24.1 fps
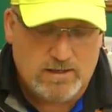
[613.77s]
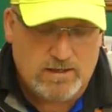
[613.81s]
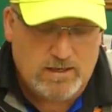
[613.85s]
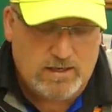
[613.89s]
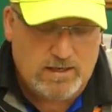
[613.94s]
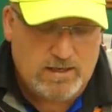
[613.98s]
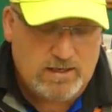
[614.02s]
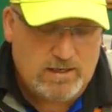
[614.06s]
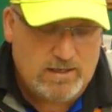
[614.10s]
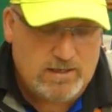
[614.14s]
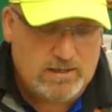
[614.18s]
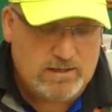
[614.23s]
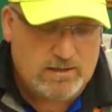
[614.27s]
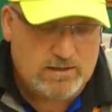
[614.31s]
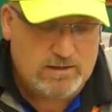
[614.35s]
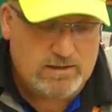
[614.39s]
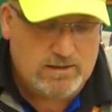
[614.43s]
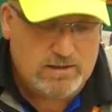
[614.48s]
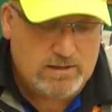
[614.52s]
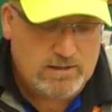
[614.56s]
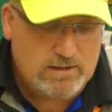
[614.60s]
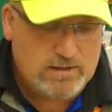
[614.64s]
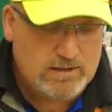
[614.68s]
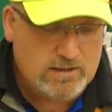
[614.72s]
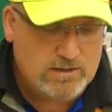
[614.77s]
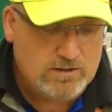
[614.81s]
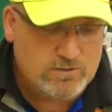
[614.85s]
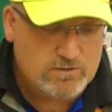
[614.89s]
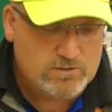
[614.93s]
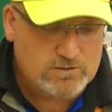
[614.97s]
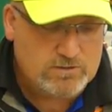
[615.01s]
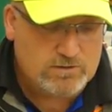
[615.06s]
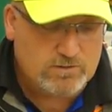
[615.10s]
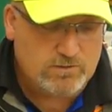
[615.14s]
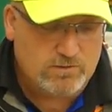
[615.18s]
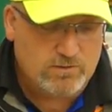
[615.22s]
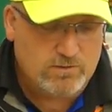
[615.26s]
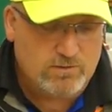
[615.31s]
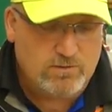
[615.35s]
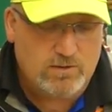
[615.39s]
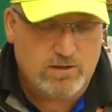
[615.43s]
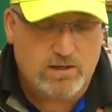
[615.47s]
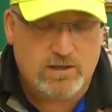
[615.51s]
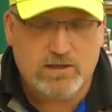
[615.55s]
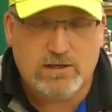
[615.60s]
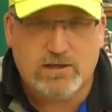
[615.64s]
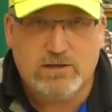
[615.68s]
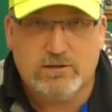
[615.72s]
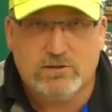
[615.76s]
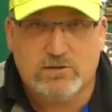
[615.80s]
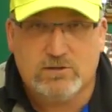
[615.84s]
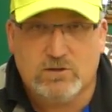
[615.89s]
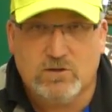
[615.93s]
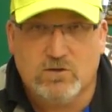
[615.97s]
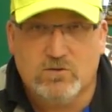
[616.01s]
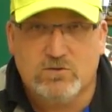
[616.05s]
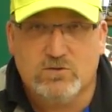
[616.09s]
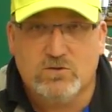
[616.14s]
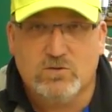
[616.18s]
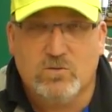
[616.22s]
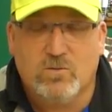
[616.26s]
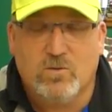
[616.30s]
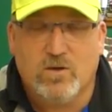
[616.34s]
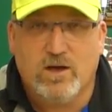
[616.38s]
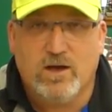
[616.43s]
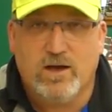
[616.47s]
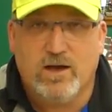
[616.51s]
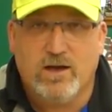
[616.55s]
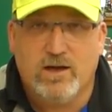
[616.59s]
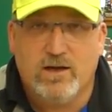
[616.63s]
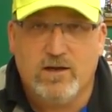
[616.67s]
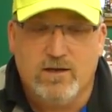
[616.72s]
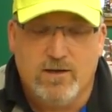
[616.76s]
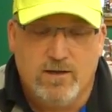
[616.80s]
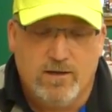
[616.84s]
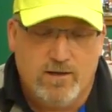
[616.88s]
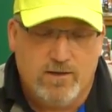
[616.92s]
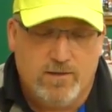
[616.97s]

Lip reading: And he goes through and he shows you why